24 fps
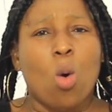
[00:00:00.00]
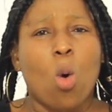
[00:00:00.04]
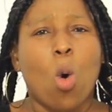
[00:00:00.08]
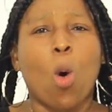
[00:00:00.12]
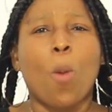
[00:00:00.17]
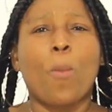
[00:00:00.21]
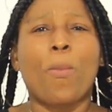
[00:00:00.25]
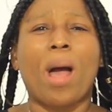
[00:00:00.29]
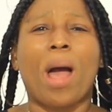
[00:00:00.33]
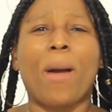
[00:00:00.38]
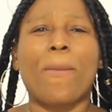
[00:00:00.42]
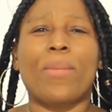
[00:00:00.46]

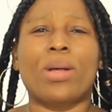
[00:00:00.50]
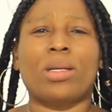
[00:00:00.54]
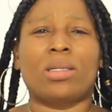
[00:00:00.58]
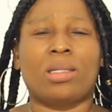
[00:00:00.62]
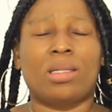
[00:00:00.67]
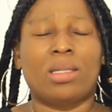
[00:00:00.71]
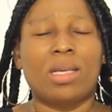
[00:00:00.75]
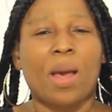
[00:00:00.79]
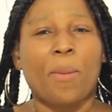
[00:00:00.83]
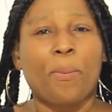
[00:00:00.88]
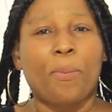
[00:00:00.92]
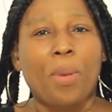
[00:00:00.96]
or
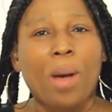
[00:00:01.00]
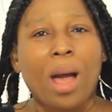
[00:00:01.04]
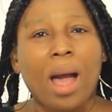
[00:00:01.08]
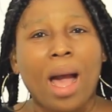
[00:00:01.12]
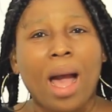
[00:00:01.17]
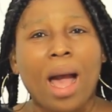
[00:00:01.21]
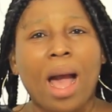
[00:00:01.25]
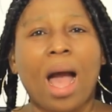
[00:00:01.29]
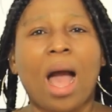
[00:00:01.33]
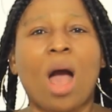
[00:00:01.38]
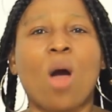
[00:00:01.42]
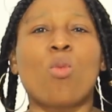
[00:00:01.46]
barbessia
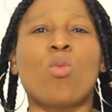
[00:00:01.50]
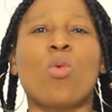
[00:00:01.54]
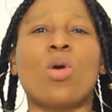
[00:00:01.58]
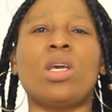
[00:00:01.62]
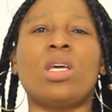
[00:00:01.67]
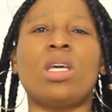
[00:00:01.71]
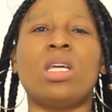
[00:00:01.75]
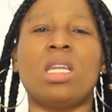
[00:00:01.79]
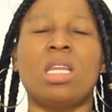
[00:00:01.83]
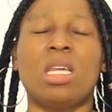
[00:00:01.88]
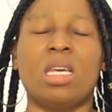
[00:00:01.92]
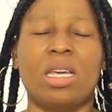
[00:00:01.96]
pa,
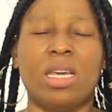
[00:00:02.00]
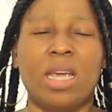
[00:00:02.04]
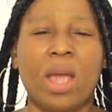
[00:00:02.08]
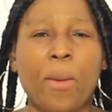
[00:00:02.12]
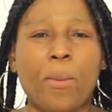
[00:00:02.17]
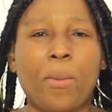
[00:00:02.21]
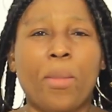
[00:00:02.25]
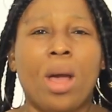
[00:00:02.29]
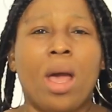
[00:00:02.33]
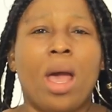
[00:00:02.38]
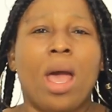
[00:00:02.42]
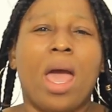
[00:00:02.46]
away in the
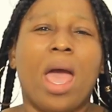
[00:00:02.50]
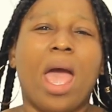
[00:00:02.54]
yam,